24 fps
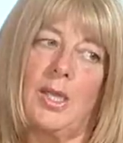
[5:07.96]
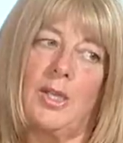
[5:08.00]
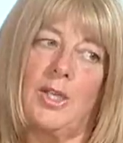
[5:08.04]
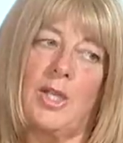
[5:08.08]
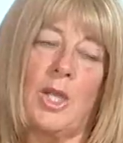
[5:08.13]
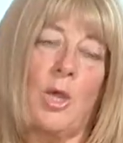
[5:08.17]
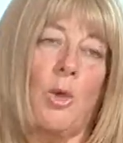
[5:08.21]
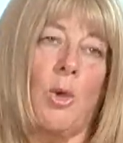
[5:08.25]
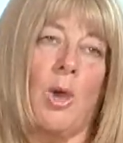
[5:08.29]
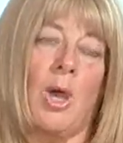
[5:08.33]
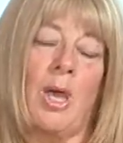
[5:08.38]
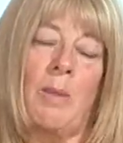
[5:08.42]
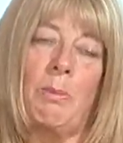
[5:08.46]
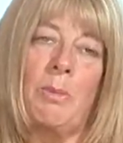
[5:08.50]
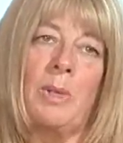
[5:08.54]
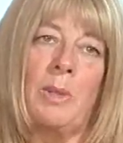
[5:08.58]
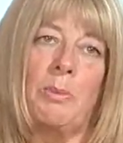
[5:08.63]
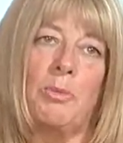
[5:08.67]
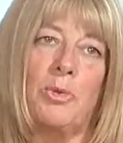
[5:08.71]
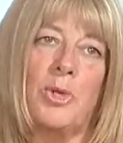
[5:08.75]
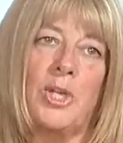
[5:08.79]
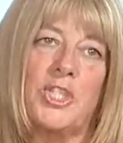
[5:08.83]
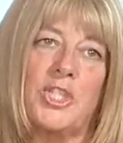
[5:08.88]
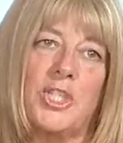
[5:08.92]
no high
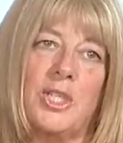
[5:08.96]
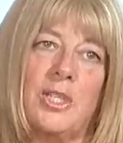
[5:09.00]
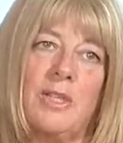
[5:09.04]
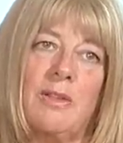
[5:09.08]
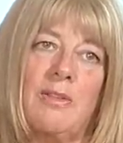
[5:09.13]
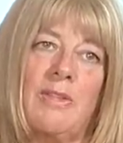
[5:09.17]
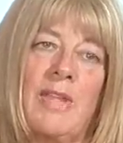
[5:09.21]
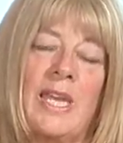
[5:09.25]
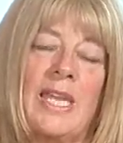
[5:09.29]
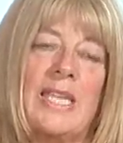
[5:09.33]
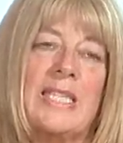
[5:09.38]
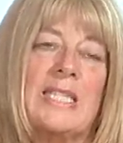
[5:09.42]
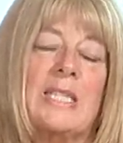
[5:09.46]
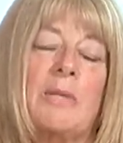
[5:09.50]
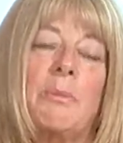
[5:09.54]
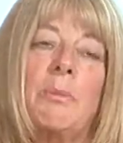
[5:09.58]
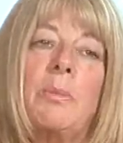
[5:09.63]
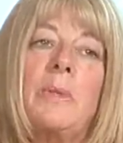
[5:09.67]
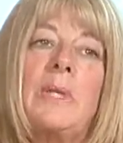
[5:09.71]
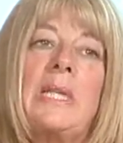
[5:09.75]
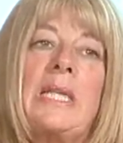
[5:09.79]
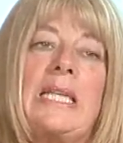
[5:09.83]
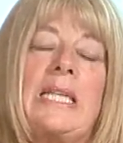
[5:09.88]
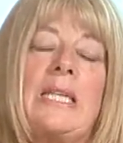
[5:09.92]
blood pressure. That is
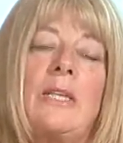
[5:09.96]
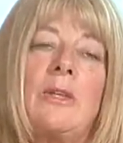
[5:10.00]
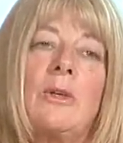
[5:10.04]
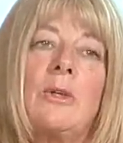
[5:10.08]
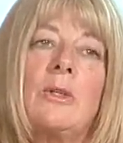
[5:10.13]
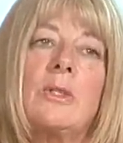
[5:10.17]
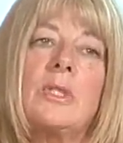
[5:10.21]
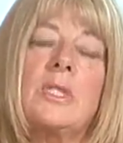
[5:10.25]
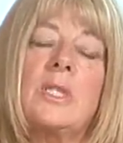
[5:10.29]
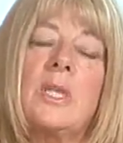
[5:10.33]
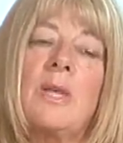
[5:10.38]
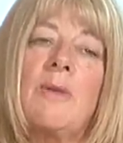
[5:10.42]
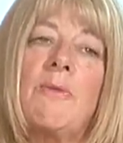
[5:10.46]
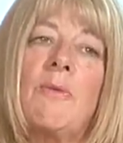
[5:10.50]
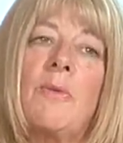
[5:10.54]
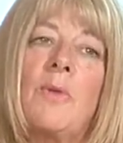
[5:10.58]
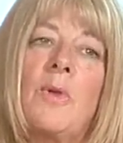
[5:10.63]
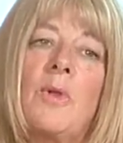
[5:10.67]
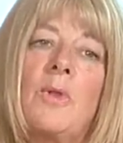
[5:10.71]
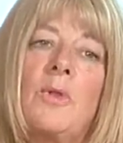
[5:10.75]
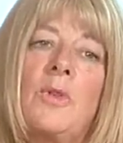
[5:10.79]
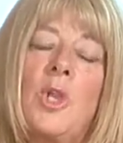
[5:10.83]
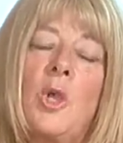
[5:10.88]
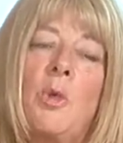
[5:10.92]
completely gone, so I've
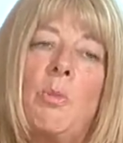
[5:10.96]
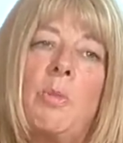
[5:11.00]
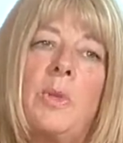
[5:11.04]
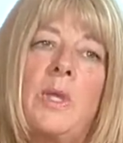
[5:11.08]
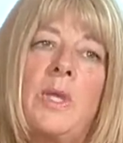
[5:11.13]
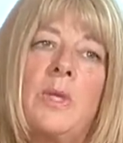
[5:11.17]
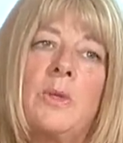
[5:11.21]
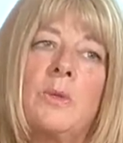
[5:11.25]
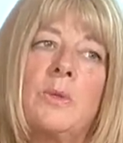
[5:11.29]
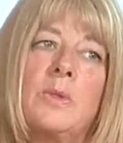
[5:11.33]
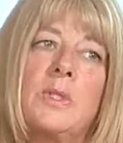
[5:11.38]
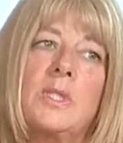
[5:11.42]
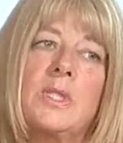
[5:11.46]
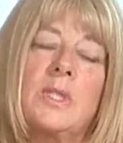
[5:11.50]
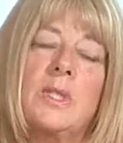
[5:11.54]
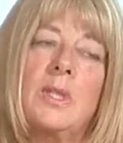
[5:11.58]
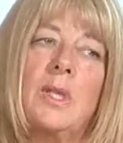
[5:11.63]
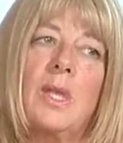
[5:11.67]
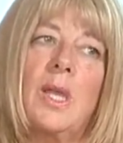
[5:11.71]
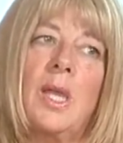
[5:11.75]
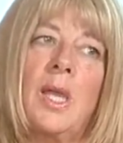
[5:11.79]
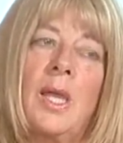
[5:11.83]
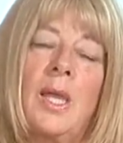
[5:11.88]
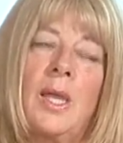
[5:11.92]
no pills.
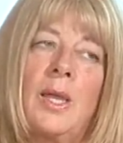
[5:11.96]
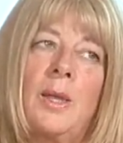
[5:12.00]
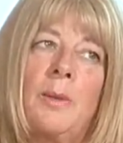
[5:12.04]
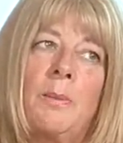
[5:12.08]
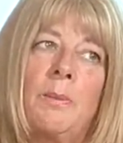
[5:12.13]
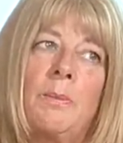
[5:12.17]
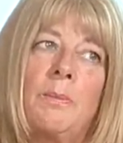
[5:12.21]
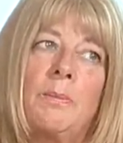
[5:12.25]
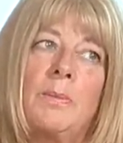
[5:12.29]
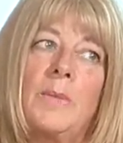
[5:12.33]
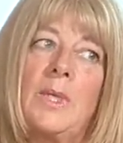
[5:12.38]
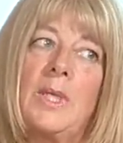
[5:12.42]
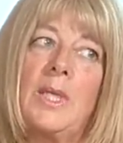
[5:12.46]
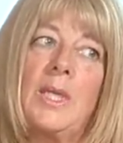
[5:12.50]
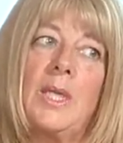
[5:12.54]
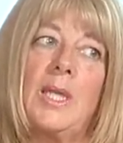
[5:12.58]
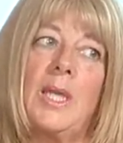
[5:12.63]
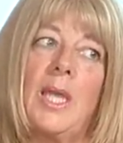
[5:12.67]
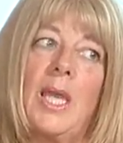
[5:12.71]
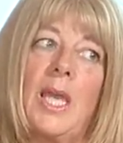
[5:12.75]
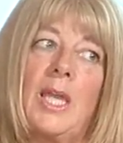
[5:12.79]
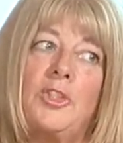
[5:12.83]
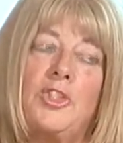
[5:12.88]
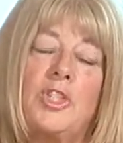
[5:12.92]

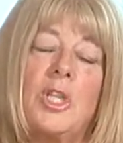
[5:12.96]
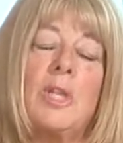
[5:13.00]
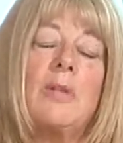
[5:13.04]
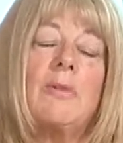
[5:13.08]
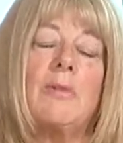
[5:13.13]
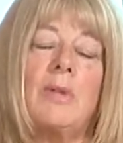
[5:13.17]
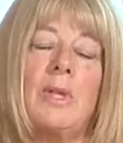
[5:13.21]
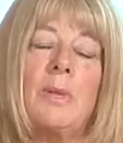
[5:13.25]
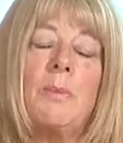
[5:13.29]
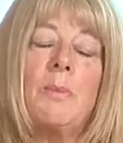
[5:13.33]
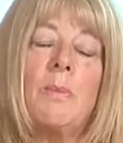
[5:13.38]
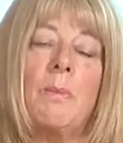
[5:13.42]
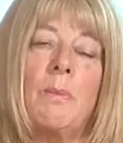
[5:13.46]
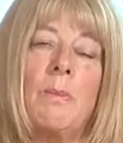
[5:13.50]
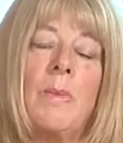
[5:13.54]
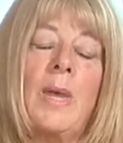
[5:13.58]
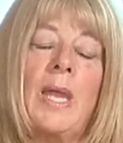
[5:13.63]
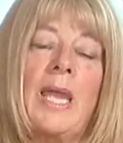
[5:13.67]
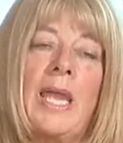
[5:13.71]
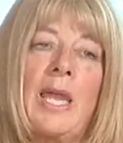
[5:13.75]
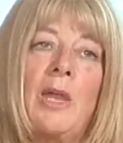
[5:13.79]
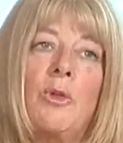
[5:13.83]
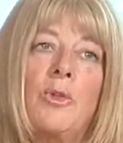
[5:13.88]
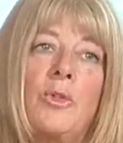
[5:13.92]
And generally my
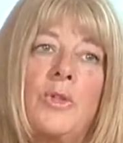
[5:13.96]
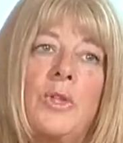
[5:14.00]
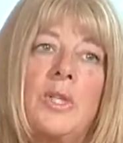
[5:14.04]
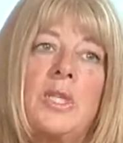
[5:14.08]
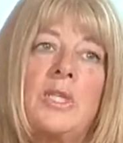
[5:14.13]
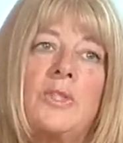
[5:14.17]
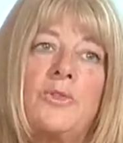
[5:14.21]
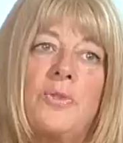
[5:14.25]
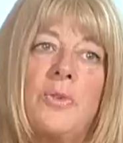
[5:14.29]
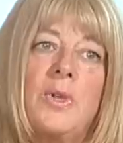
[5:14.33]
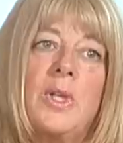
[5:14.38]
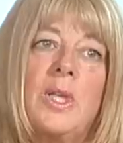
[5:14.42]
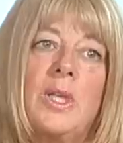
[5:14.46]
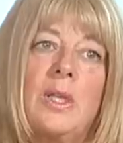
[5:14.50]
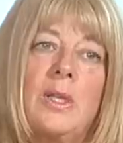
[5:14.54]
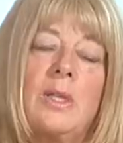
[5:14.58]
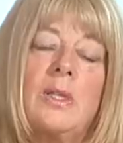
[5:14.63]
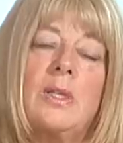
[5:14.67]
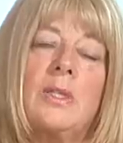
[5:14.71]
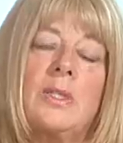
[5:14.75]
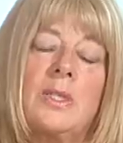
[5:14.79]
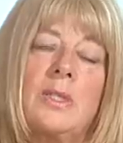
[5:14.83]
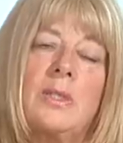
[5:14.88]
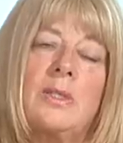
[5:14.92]
health is very
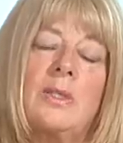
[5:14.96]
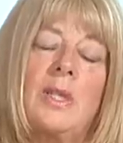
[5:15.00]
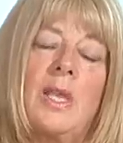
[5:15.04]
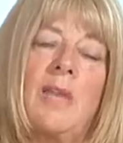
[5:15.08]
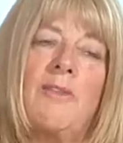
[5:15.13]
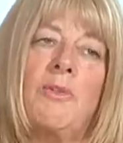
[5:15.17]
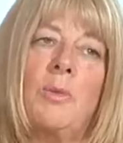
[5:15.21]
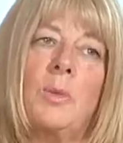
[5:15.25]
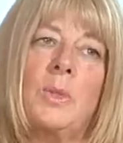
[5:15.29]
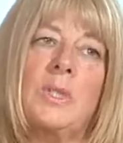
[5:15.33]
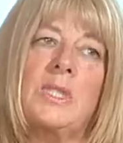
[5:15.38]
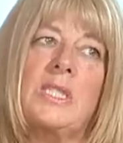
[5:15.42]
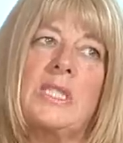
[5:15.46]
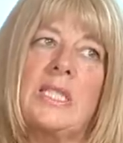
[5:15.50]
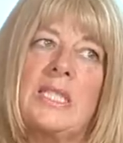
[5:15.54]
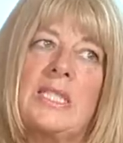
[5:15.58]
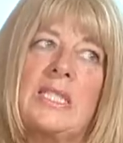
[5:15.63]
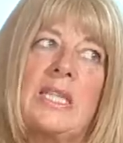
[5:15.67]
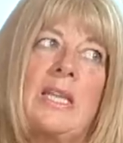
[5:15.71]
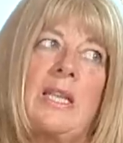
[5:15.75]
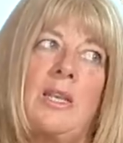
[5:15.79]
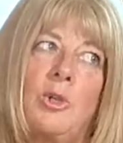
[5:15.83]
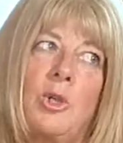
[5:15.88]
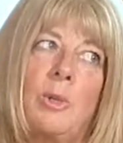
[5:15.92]
good, and everyone
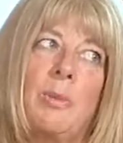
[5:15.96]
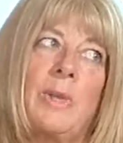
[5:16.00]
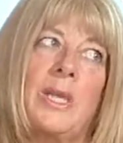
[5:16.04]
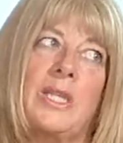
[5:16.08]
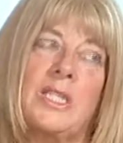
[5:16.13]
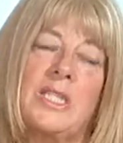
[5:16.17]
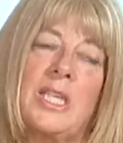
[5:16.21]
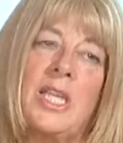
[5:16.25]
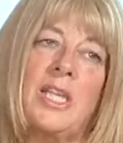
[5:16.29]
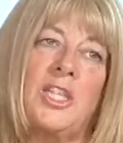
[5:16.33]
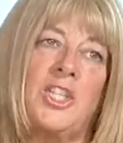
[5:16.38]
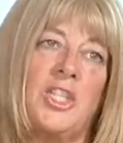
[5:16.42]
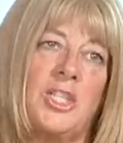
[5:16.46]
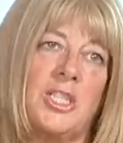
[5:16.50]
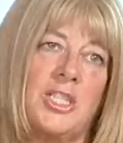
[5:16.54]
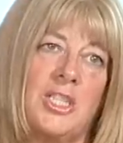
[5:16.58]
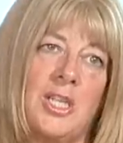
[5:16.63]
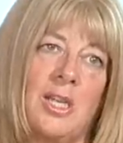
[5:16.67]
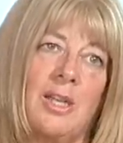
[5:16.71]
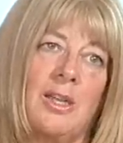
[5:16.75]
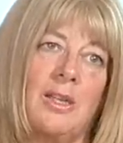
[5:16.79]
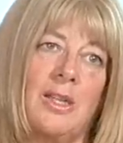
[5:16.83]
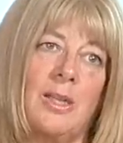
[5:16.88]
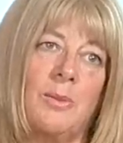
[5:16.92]
says I look about 10 years
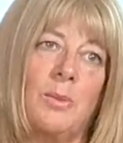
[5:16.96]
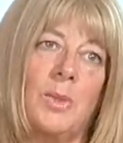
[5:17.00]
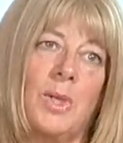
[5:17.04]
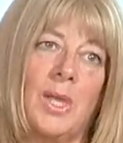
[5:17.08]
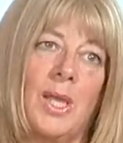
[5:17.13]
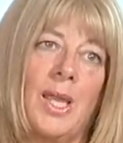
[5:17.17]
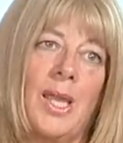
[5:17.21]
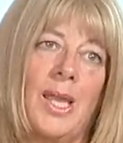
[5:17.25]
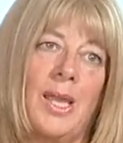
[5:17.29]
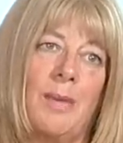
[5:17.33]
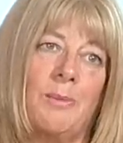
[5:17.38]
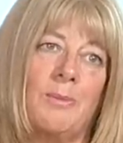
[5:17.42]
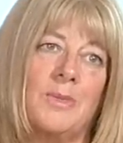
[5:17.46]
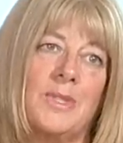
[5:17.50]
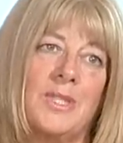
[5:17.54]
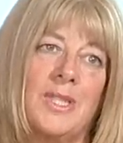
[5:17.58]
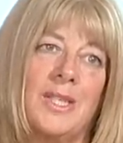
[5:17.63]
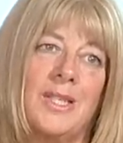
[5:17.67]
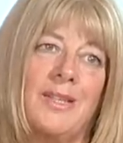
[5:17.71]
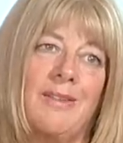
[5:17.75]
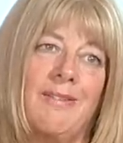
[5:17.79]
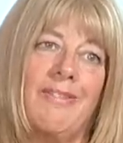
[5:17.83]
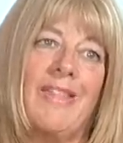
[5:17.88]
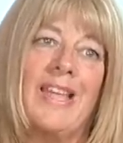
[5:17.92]
younger than what I am,
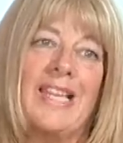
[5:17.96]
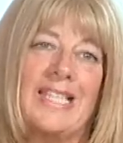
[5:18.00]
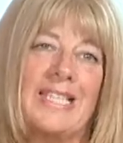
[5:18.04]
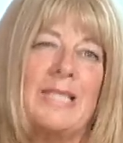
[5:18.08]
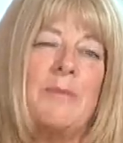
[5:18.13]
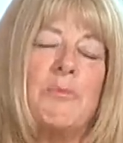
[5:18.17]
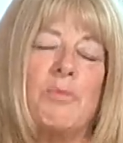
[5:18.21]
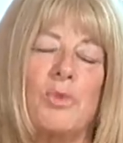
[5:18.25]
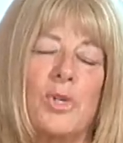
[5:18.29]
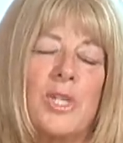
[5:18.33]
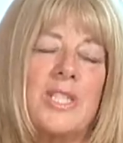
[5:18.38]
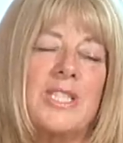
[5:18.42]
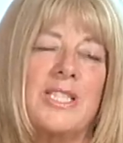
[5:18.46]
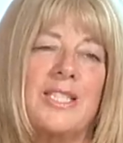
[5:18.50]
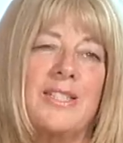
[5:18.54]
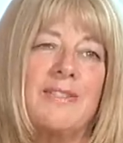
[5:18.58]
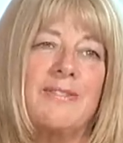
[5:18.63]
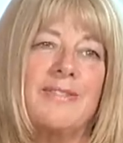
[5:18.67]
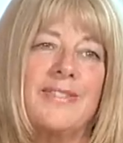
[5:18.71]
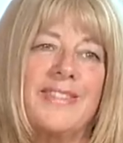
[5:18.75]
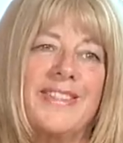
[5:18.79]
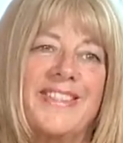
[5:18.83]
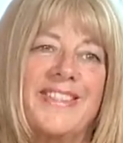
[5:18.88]
so that's impressive.